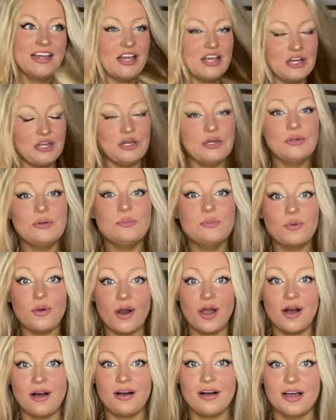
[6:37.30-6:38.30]
nude
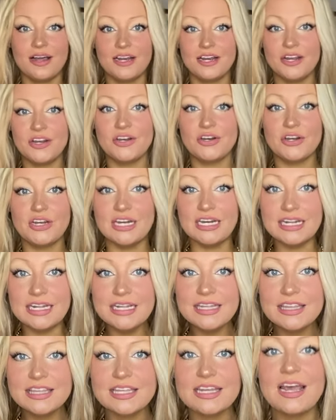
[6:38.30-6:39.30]
bra on
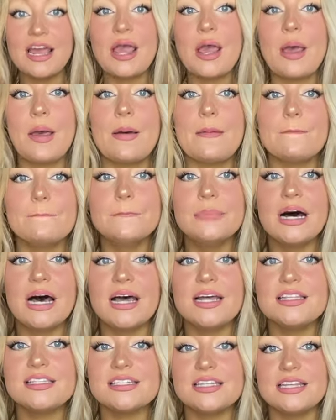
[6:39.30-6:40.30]
underneath,
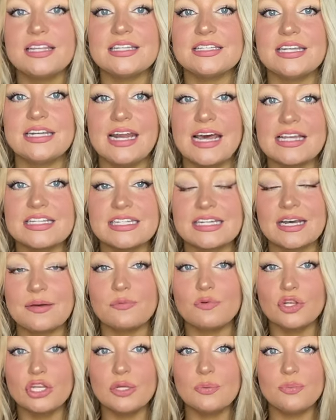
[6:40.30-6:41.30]
but this, it has like a
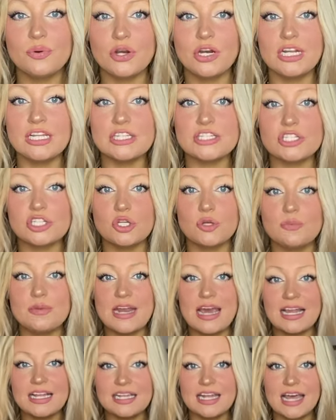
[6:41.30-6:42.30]
really pretty scoop
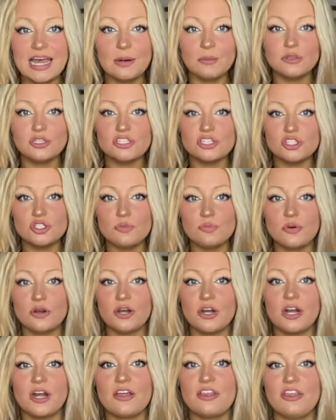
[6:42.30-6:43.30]
neckline with the
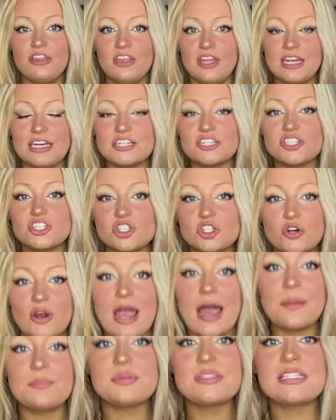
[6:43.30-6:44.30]
super thin
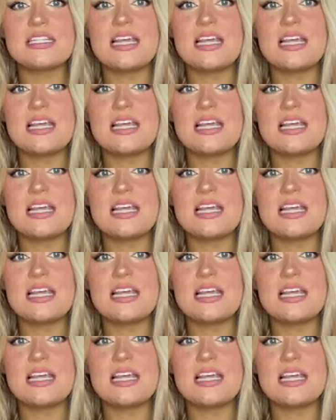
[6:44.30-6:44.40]
straps.